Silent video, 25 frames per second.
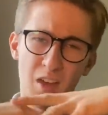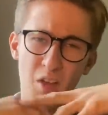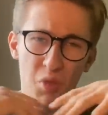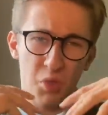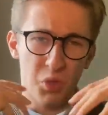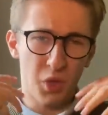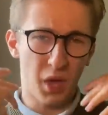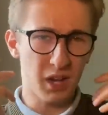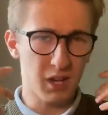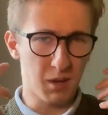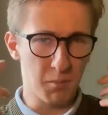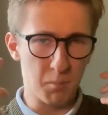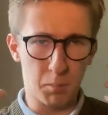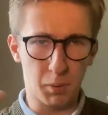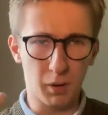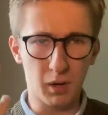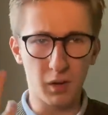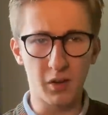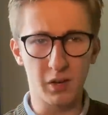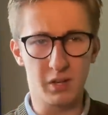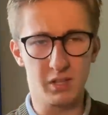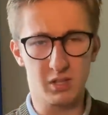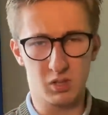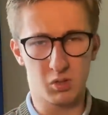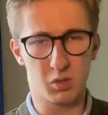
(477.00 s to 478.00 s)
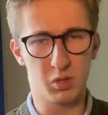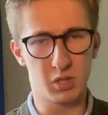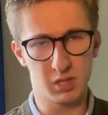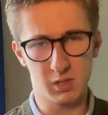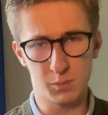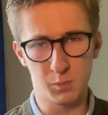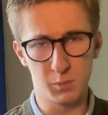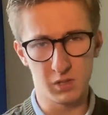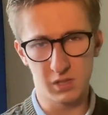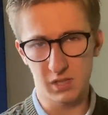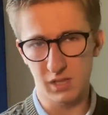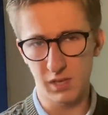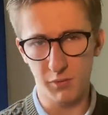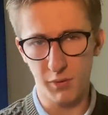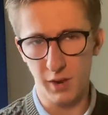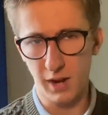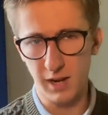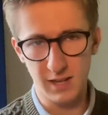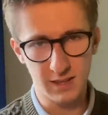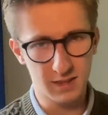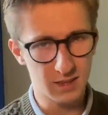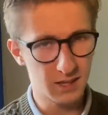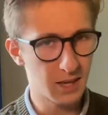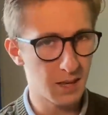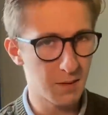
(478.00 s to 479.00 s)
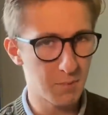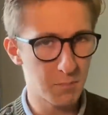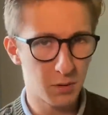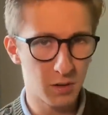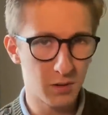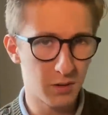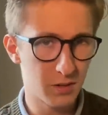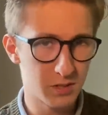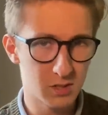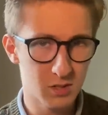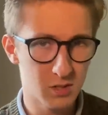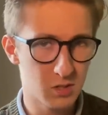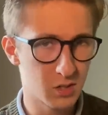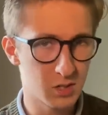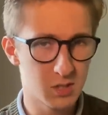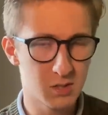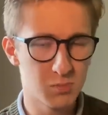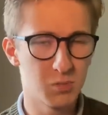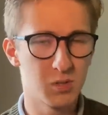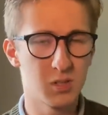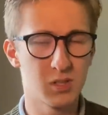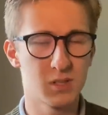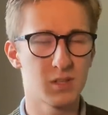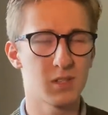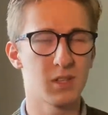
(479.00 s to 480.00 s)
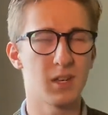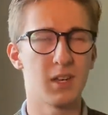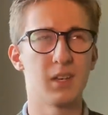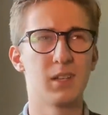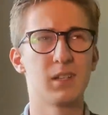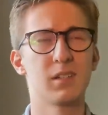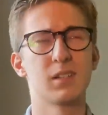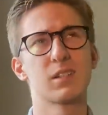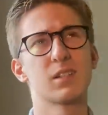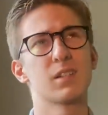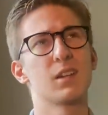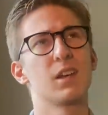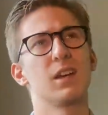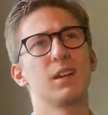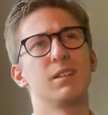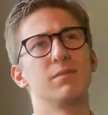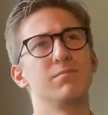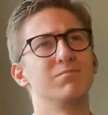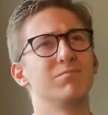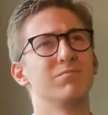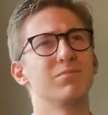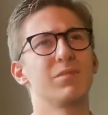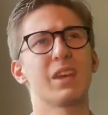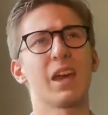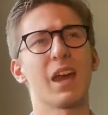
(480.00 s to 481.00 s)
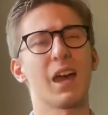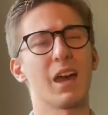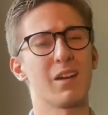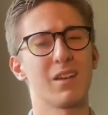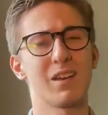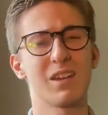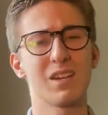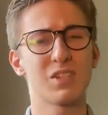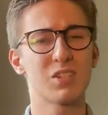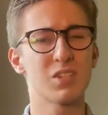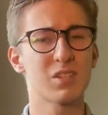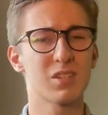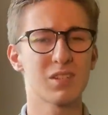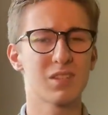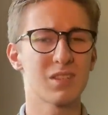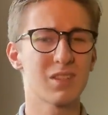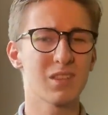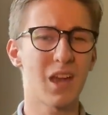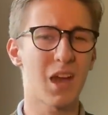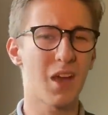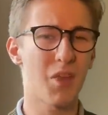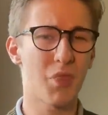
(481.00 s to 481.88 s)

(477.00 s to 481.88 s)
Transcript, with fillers: that implies Christmas, if anything implies Christmas. And um, yeah, it just that